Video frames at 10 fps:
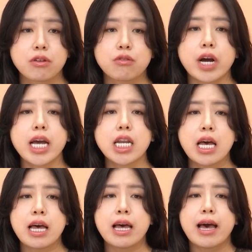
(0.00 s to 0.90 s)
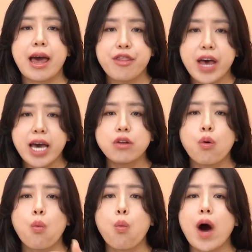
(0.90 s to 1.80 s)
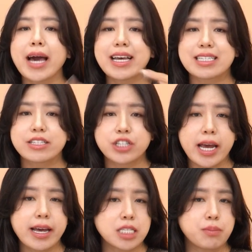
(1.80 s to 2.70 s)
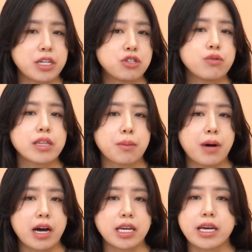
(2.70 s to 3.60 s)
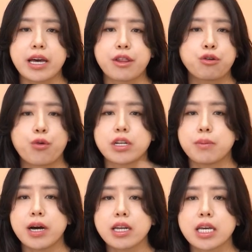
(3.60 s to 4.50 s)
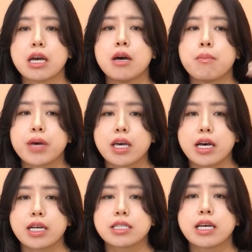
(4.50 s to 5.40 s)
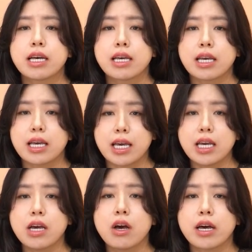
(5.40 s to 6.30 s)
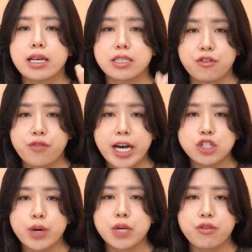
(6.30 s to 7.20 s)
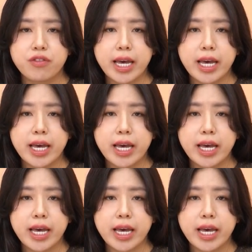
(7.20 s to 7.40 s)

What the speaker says: right? And then, why is Jay Gatsby doing the party and throwing the party? Because he is infatuated with